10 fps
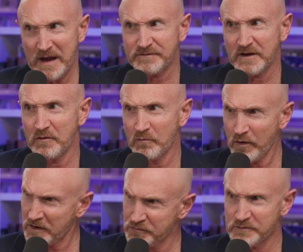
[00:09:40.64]
have to
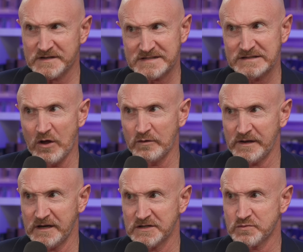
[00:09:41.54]
work through this
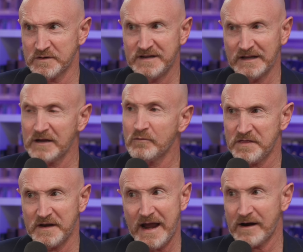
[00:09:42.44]
slowly because we're dealing
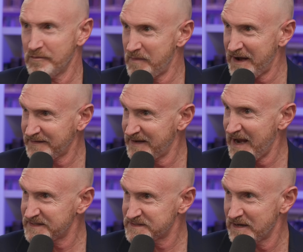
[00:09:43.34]
with an Aramaic
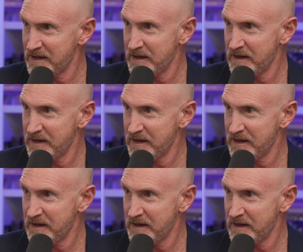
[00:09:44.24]
text.